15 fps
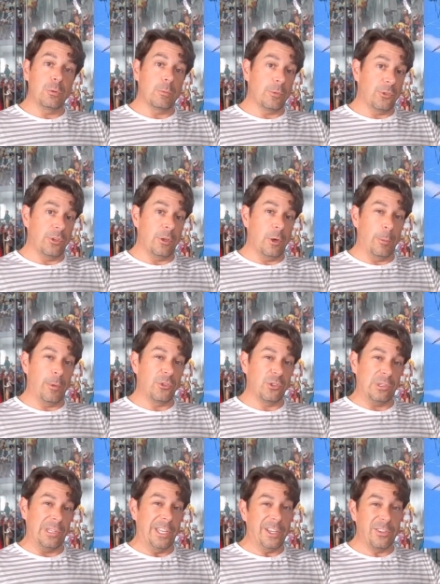and we'll see how
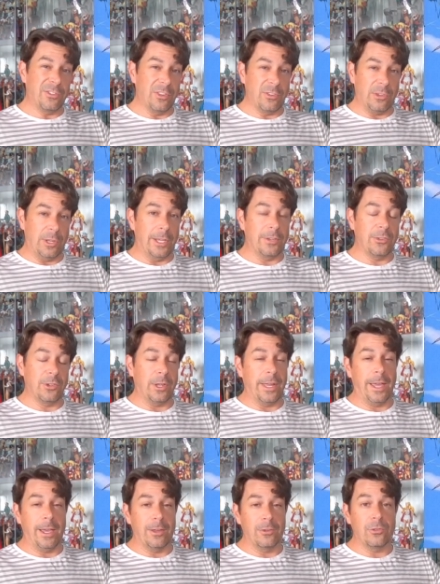much likes this line
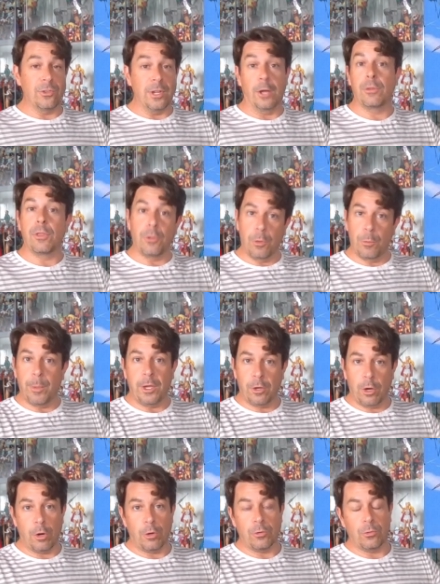still has now that the main
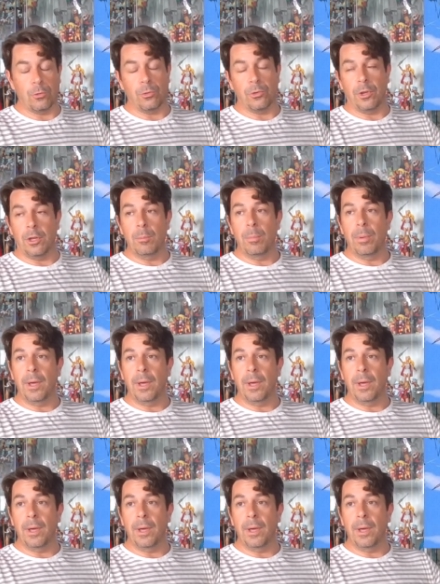characters are done.